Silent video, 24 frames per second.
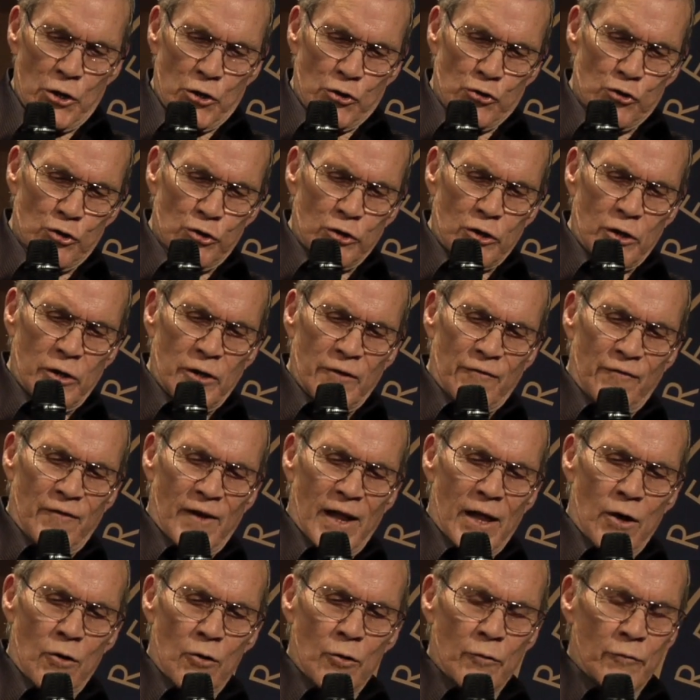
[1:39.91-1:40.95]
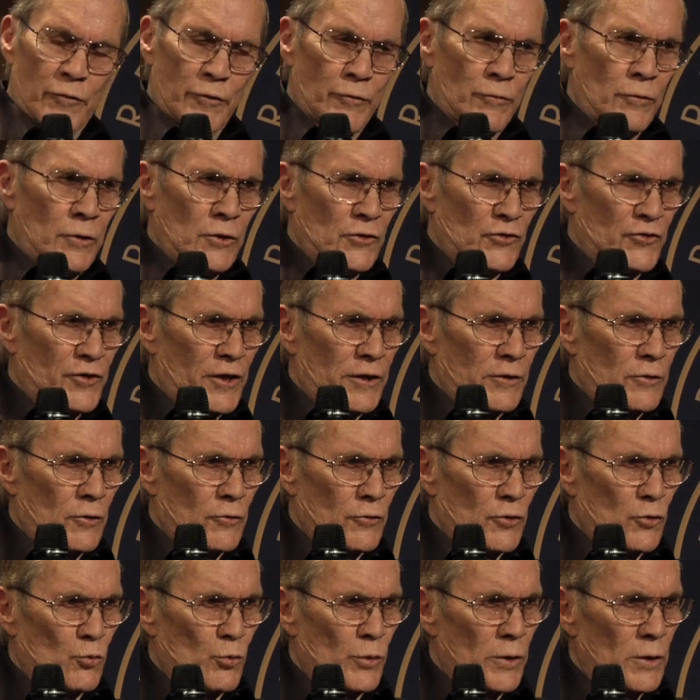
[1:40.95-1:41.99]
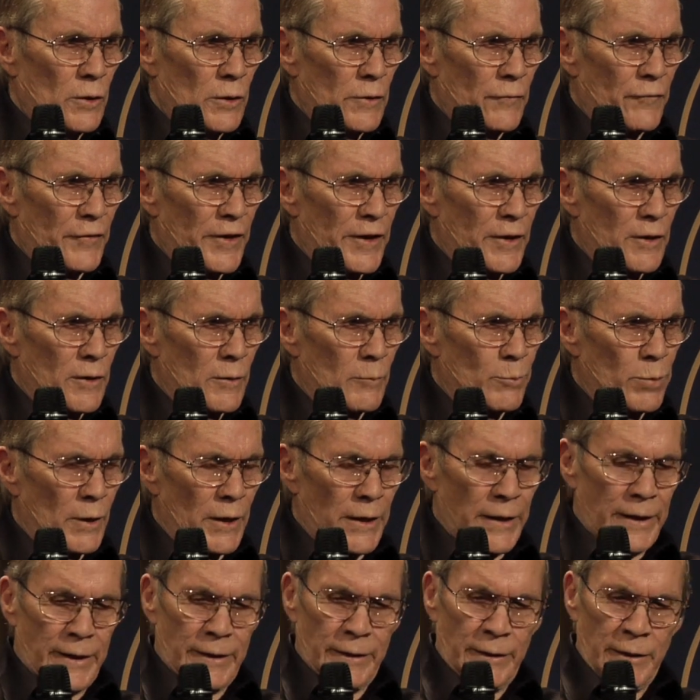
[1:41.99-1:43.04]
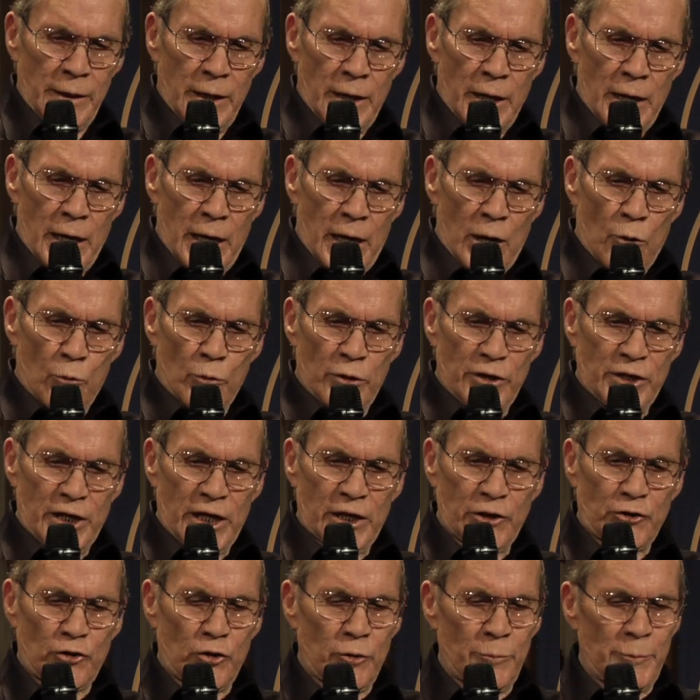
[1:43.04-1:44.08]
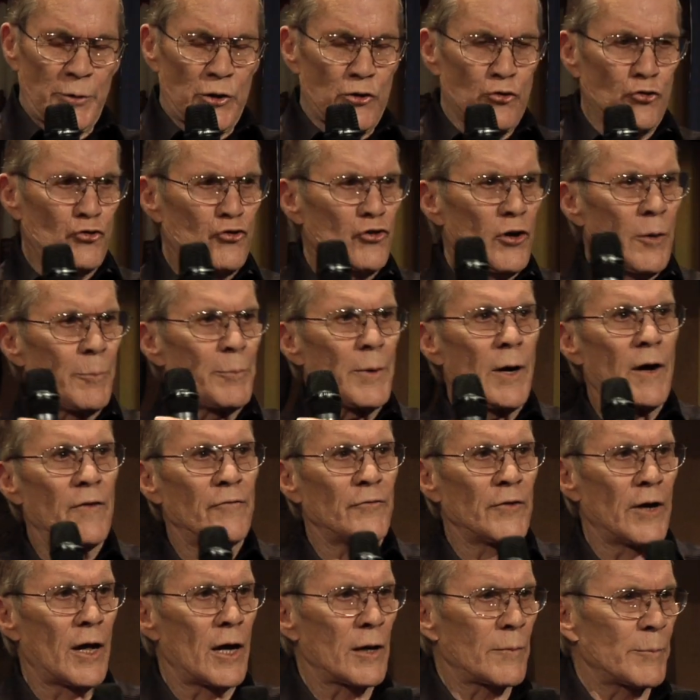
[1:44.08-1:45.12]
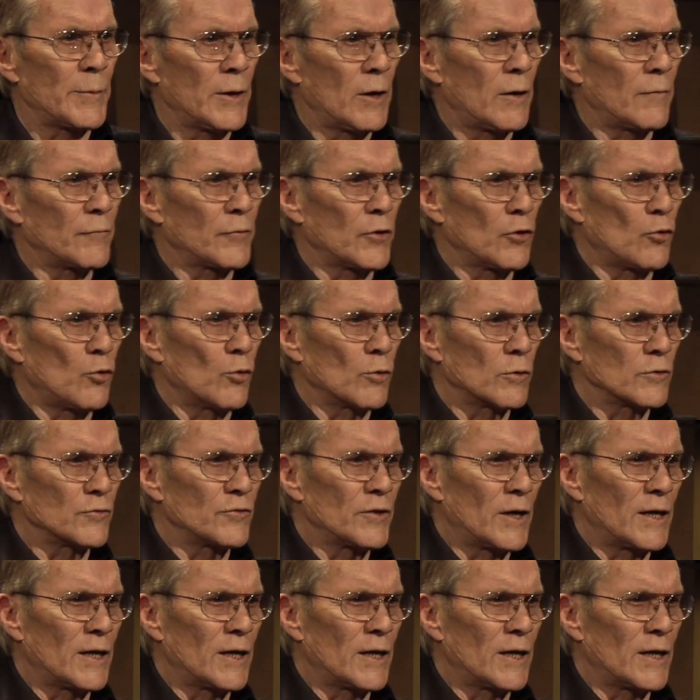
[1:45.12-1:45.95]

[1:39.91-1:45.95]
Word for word: You're going to fall over, sitting on the wheel of the airplane, and when you get to me, you jump off, knock me off the horse.